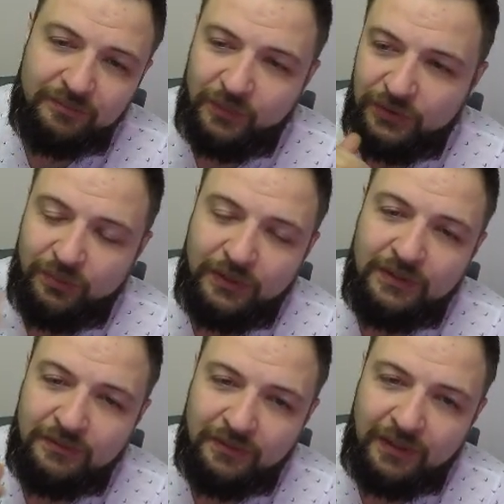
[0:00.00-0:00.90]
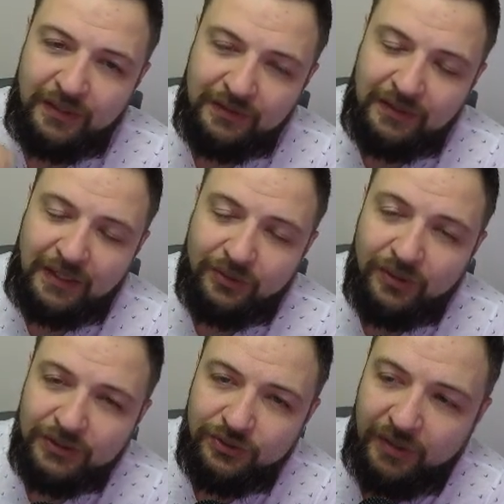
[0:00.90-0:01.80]
between, as
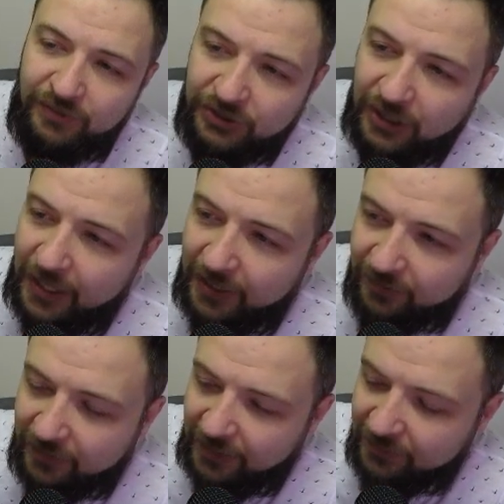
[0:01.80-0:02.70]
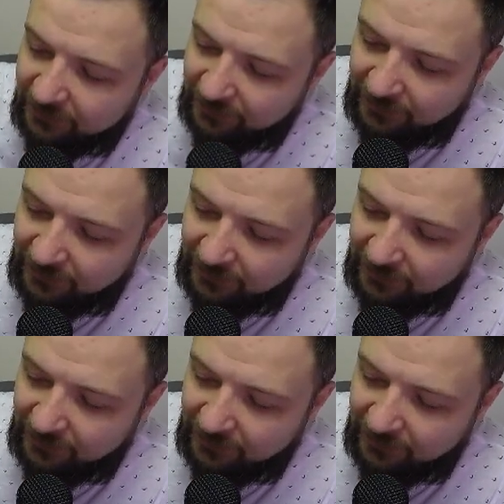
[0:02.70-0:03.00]
long as you average higher, right,